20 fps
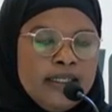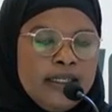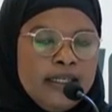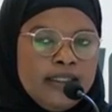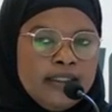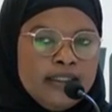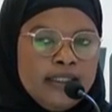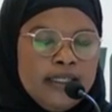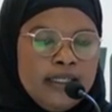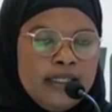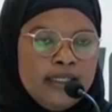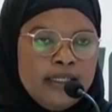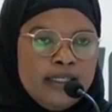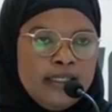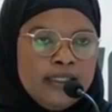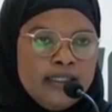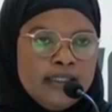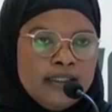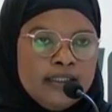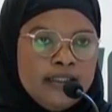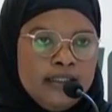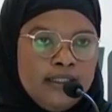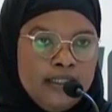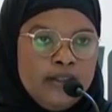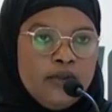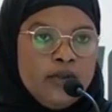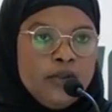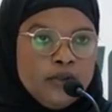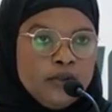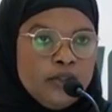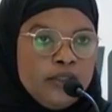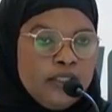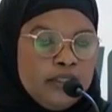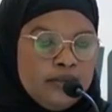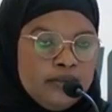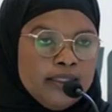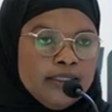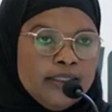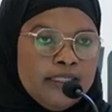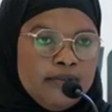and he also
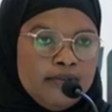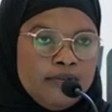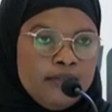requested